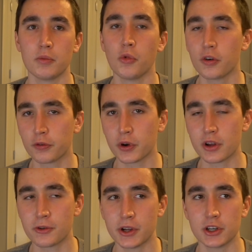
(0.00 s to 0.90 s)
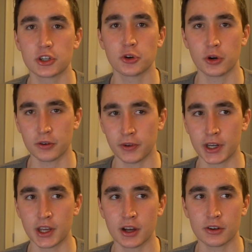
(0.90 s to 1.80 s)
more frequent, shorter
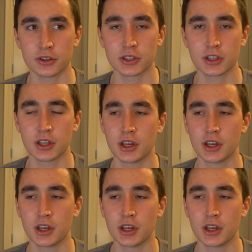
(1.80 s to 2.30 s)
videos.